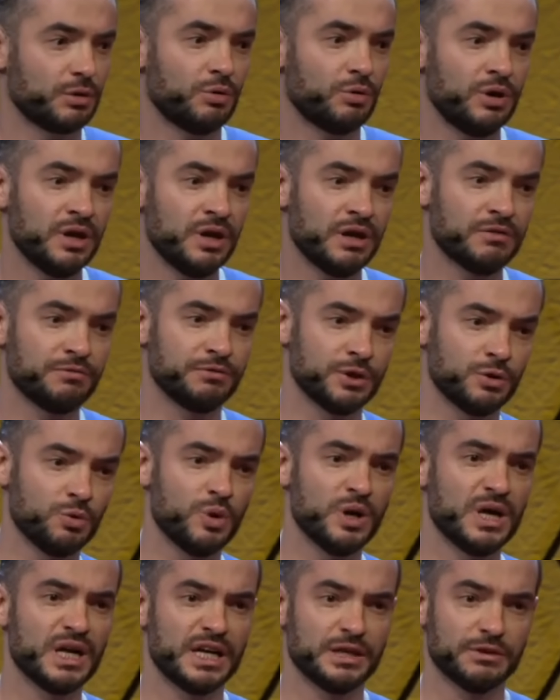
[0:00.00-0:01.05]
only a few
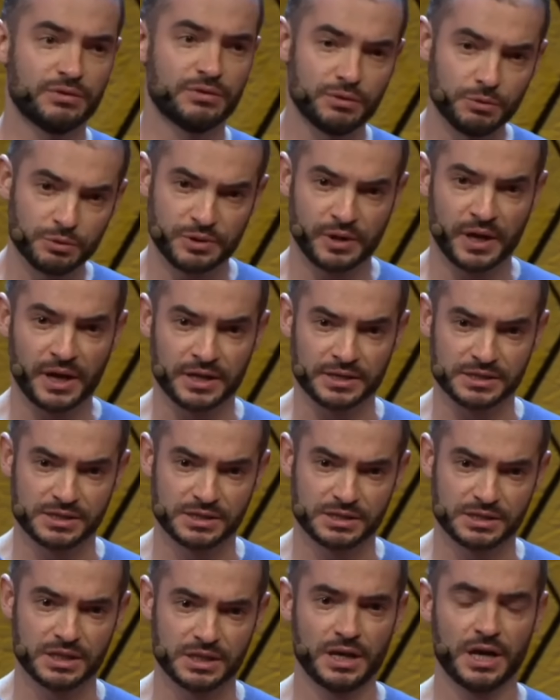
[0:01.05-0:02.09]

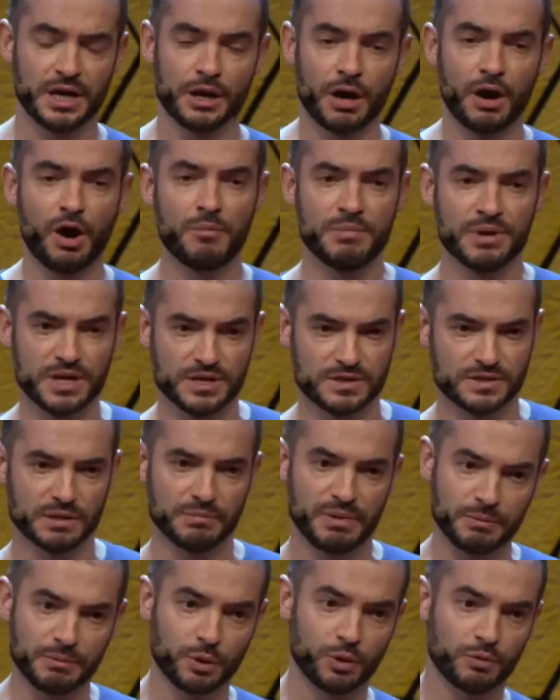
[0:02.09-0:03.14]
enthusiasts and hobbyists and
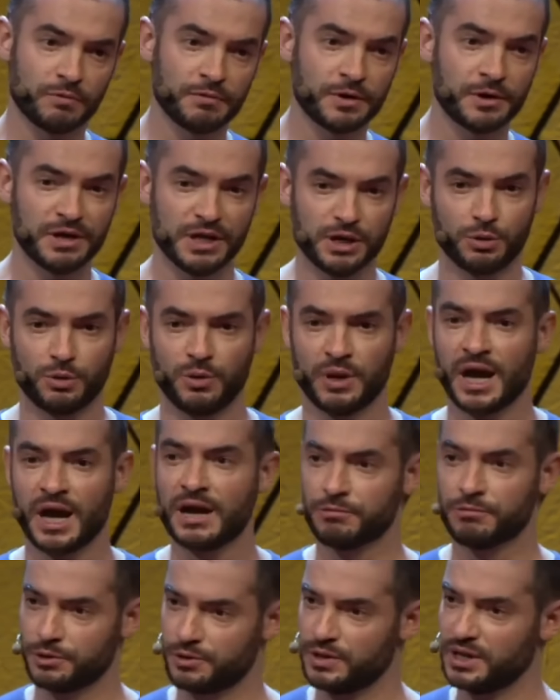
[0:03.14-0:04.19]
people who were very into AI
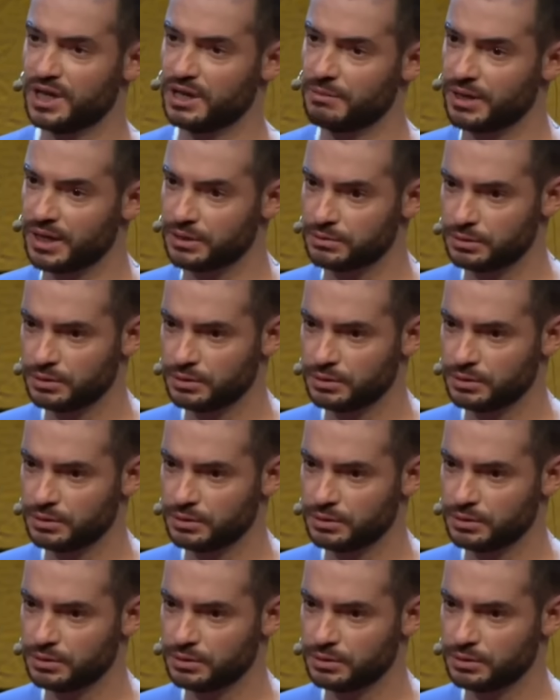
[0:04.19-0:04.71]
were thinking about.